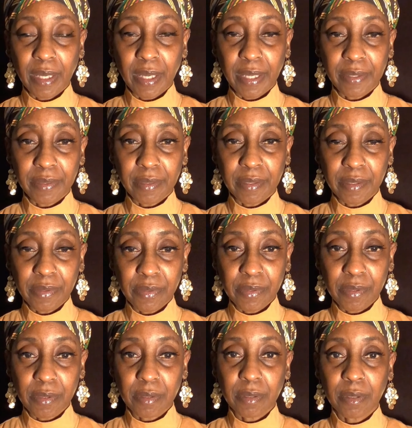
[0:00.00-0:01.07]
at
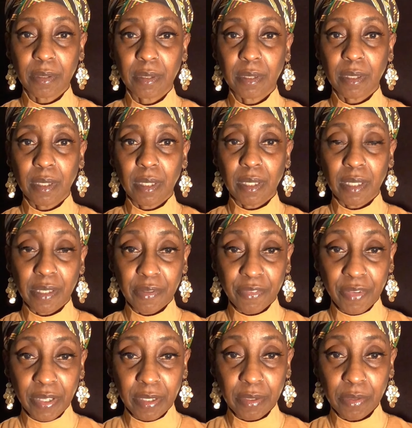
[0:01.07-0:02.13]
this
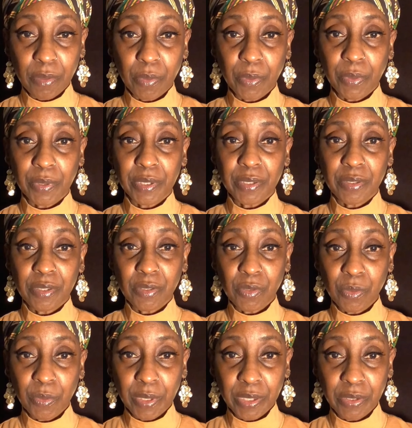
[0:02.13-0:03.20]
event or this
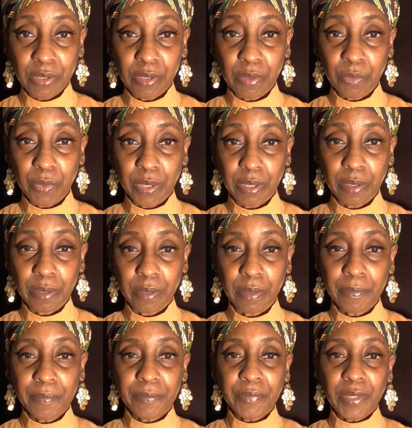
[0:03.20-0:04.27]
situation where
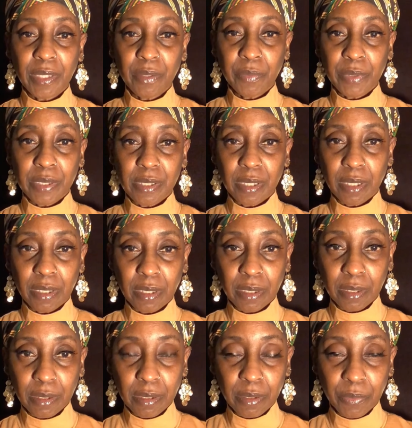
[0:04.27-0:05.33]
he was
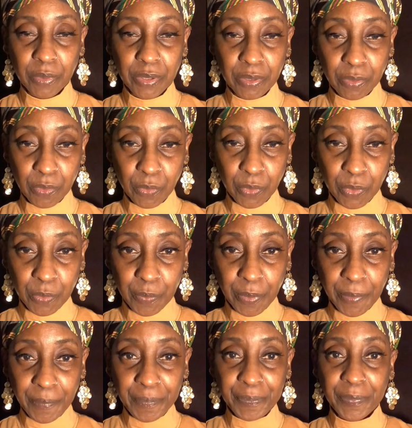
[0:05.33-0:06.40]
in with a group
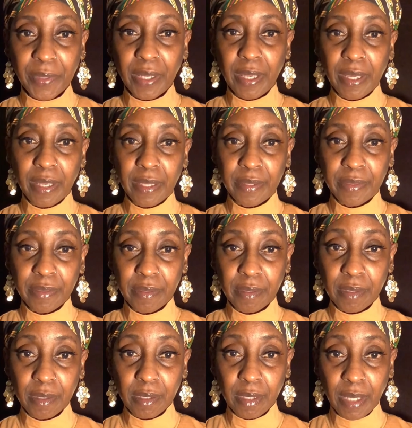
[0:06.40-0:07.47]
and
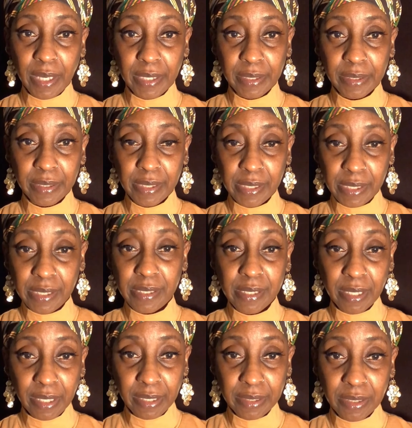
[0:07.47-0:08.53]
had he
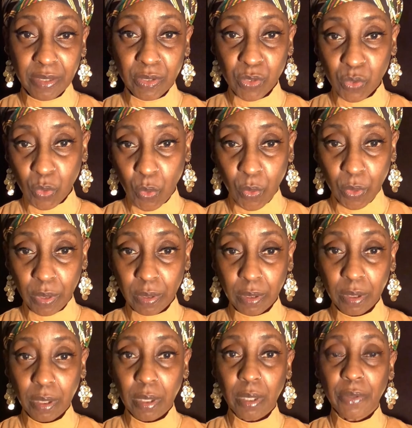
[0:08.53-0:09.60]
selected a song
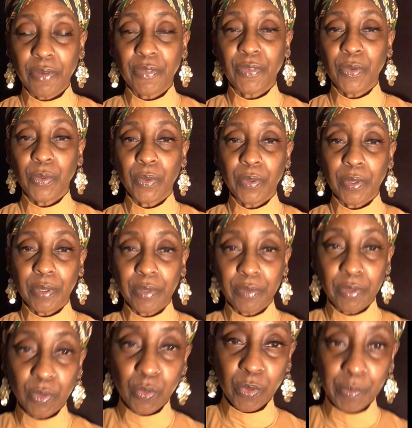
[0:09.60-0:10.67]
for
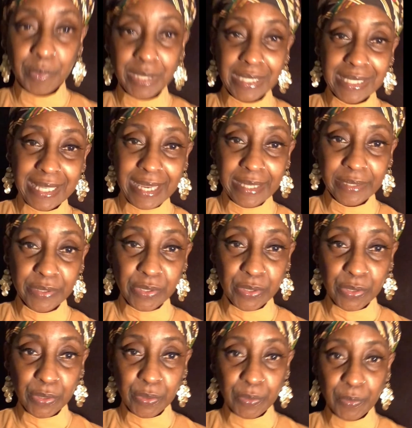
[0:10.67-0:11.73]
the group to dance
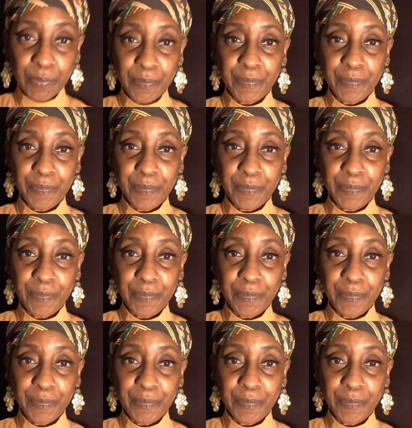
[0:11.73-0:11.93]
to.